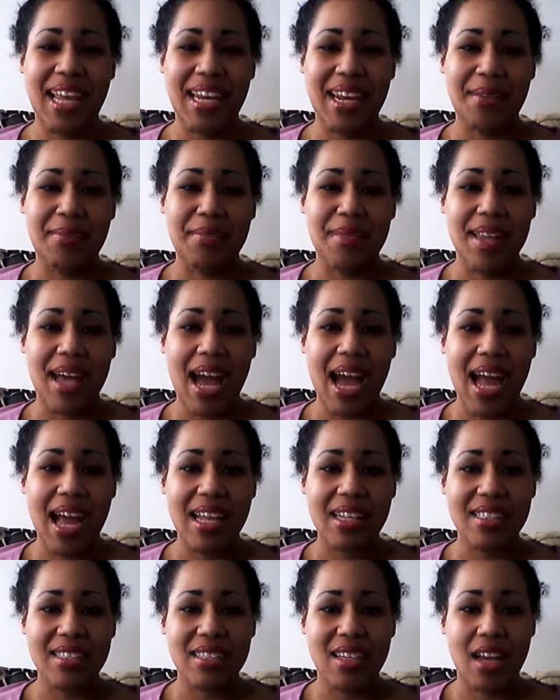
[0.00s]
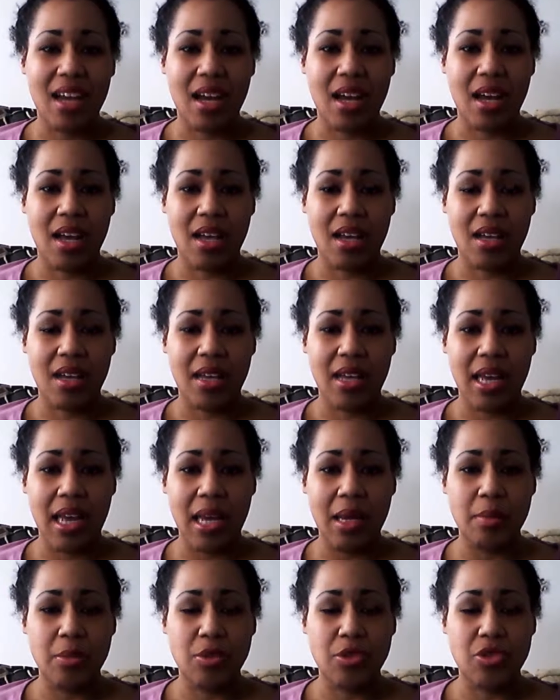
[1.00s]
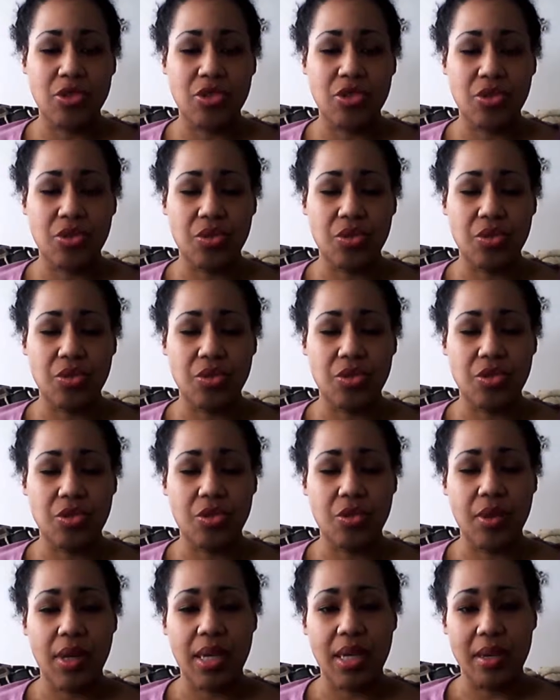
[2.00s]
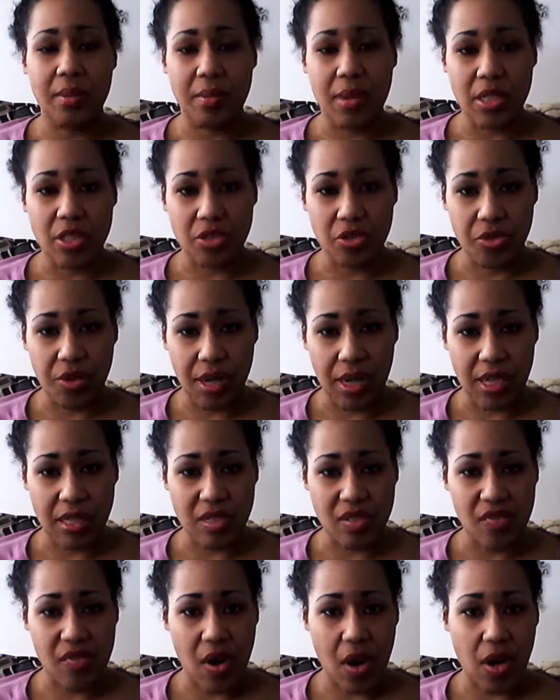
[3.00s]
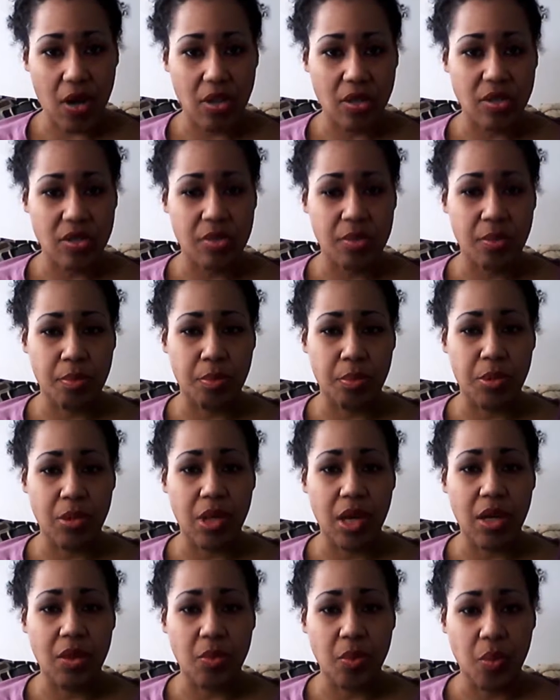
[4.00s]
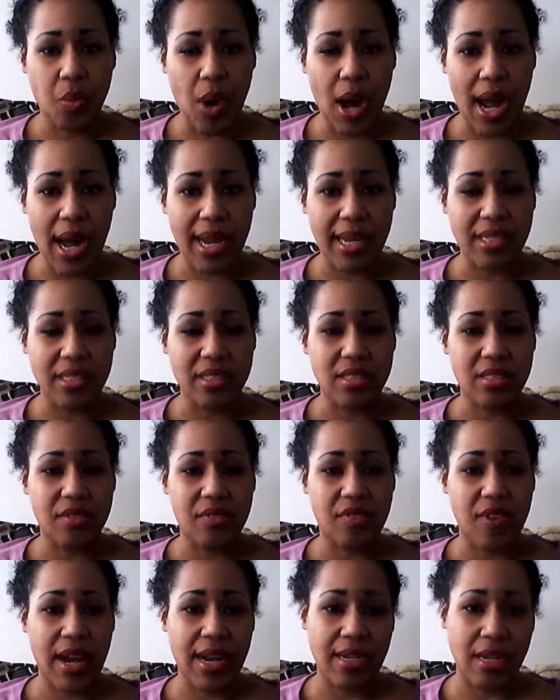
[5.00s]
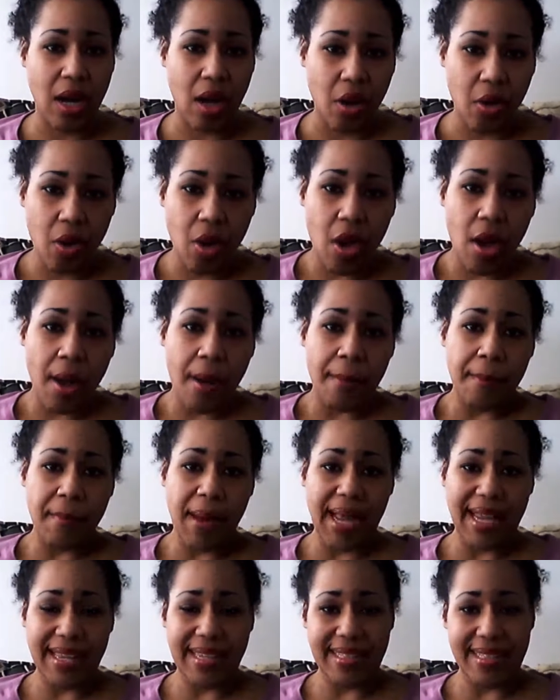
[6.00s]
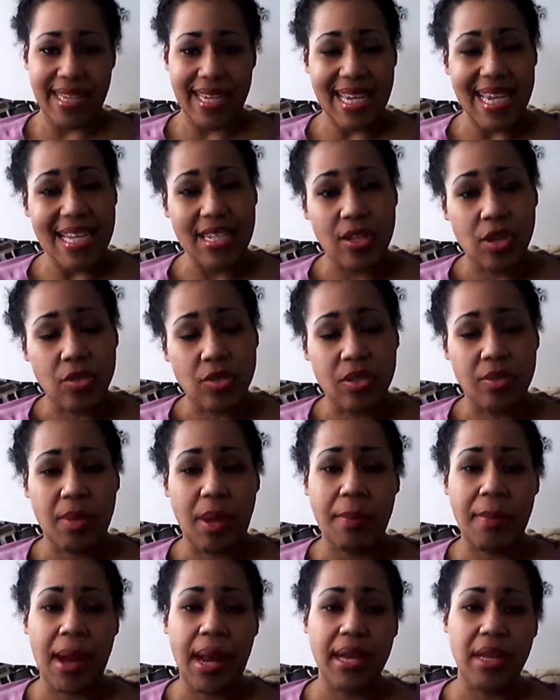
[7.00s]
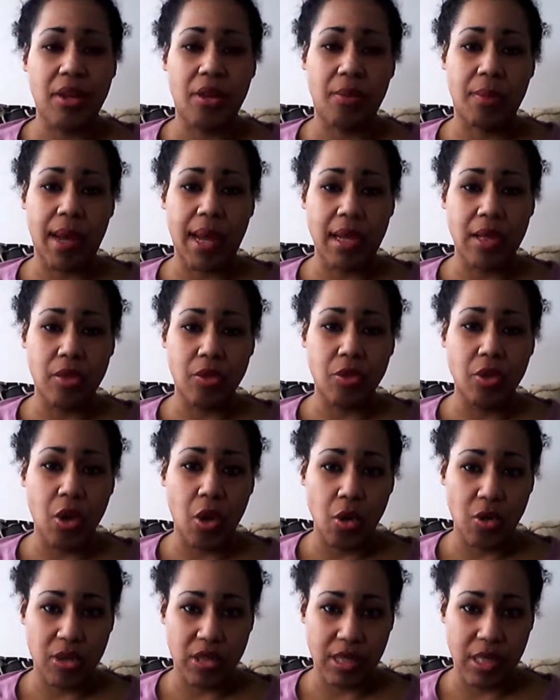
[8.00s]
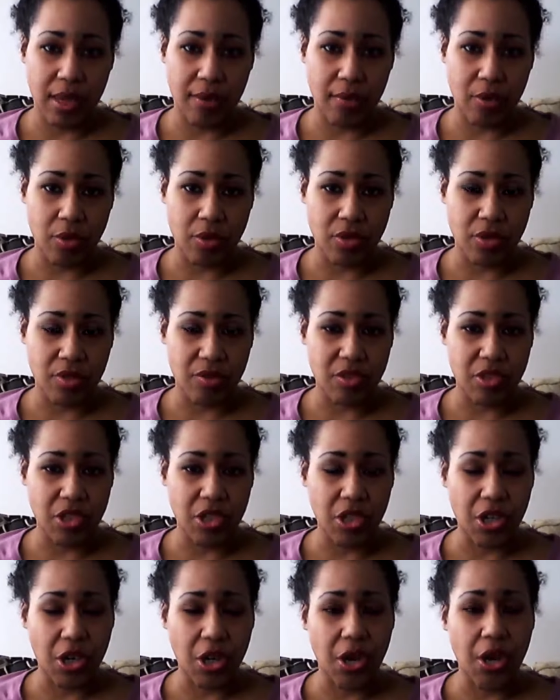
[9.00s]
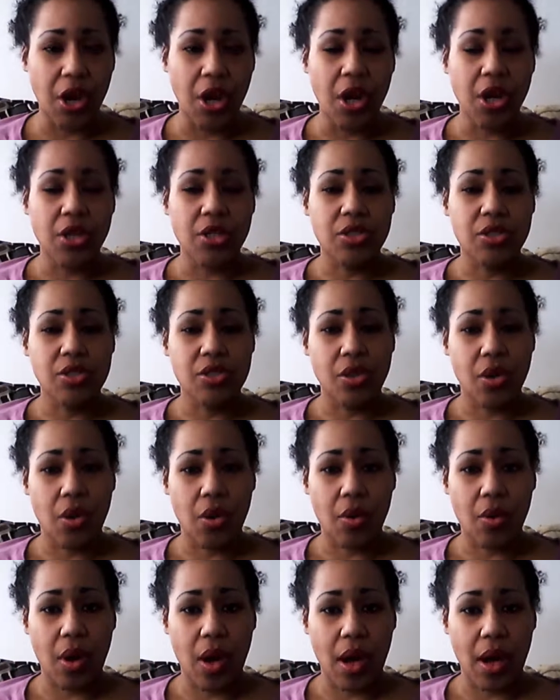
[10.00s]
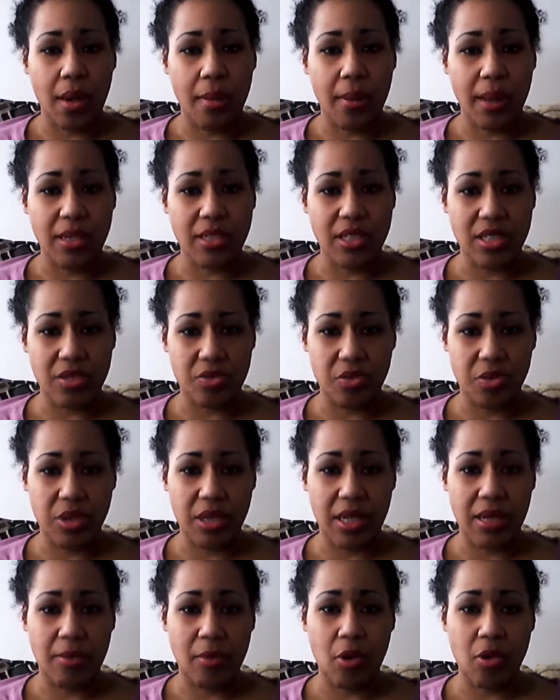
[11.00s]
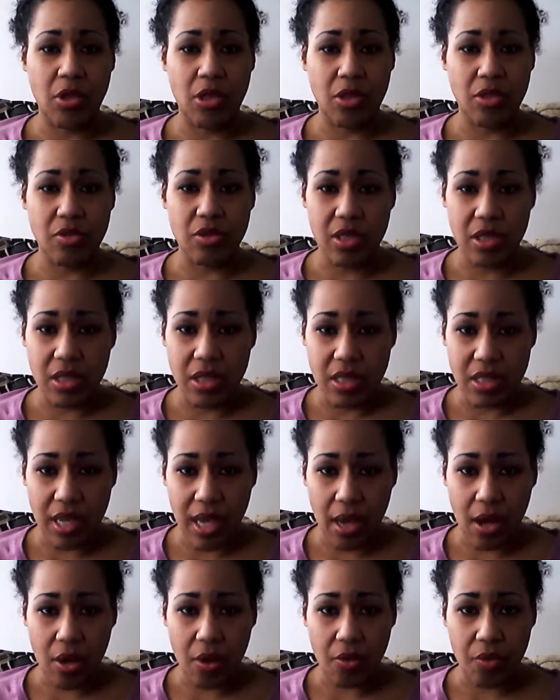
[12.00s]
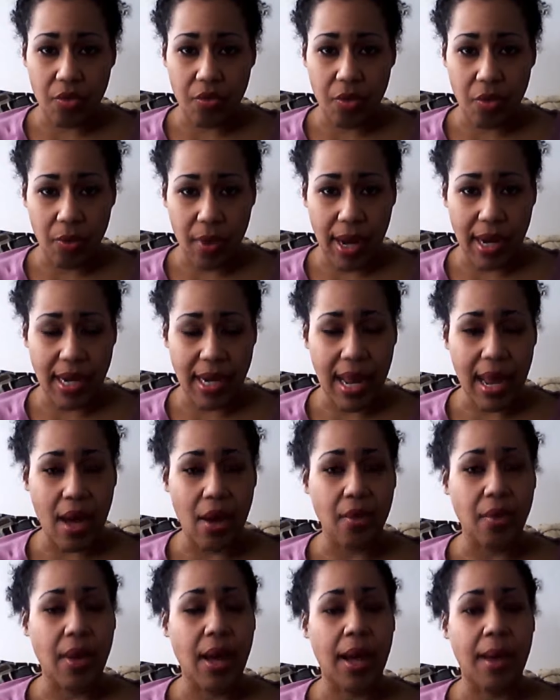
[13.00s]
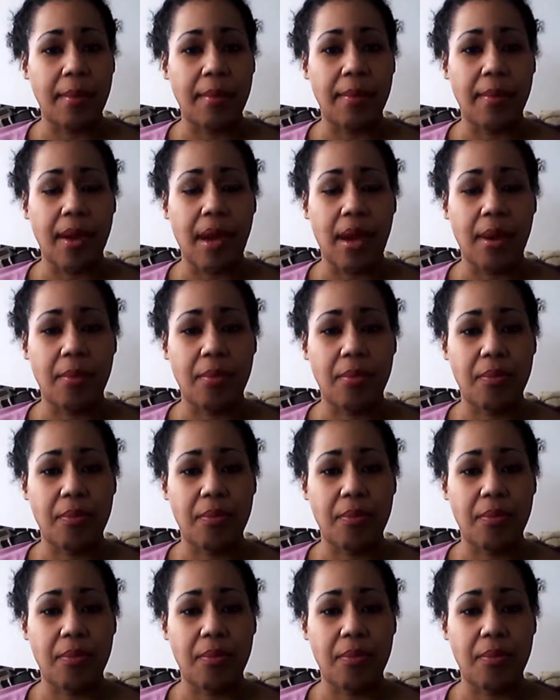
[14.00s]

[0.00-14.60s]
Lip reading: And I'm not able to do any measuring as far as blood-wise to find out the ketones in my body or my glucose levels of sugar. So I just really am only using the scale for right now. I'm